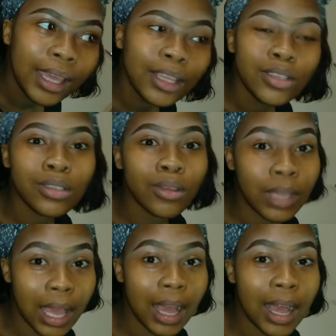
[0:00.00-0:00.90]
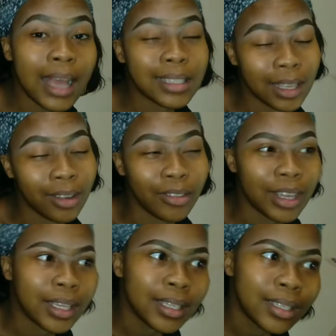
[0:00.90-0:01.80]
so yeah, I steady
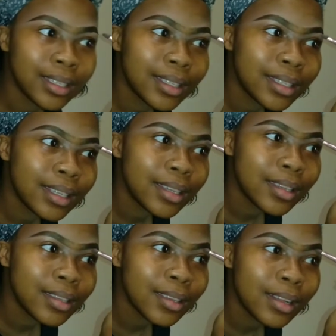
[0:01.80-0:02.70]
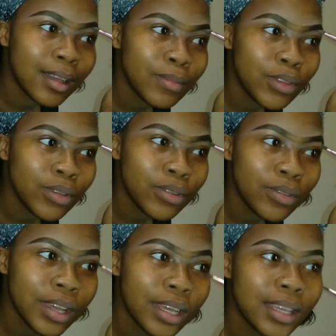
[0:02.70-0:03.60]
raise, so now I'm new at
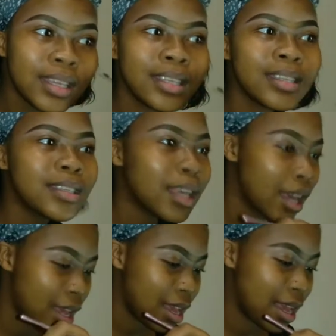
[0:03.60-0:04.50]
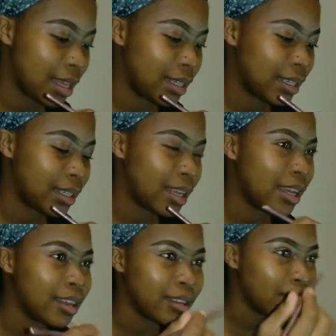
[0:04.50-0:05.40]
raise, and,
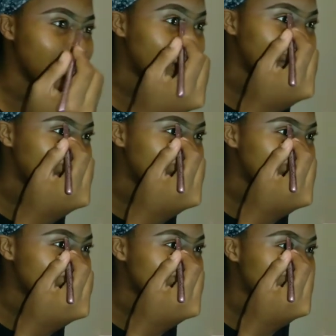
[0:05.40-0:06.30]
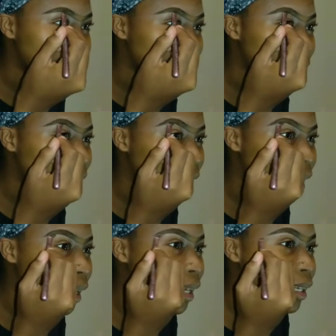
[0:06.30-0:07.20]
you know, freedom's
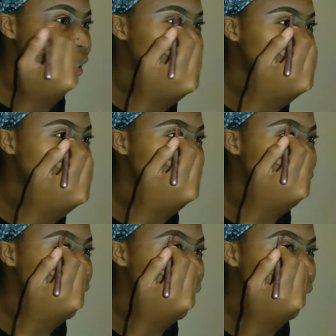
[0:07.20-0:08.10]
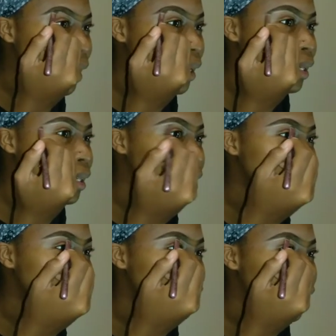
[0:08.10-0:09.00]
great, and
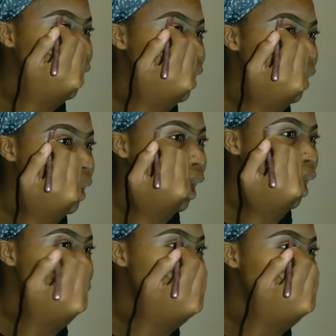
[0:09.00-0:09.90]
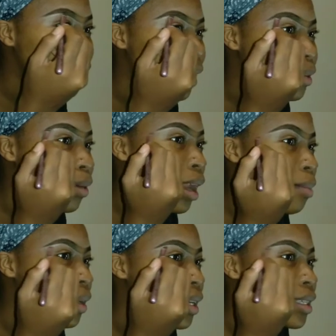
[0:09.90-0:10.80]
yeah, man, that's all I'm
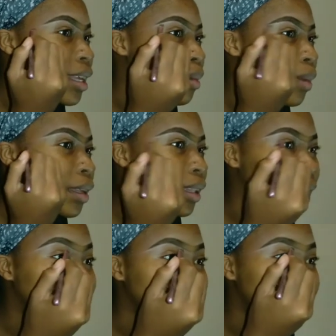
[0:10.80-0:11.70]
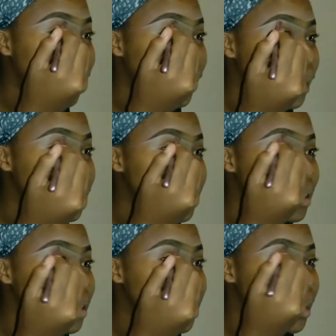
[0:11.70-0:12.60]
gonna say about that. It's
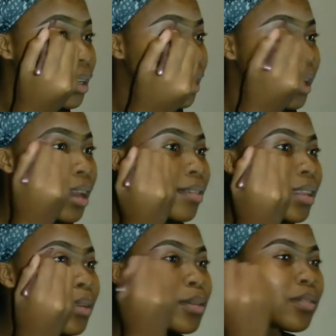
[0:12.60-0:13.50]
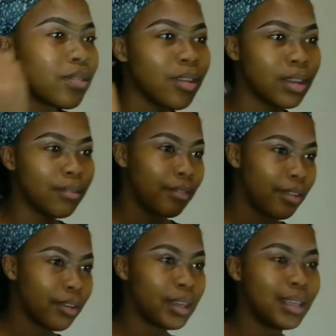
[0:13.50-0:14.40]
just everything is very,
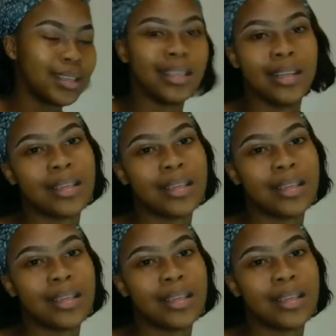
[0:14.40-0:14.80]
very easily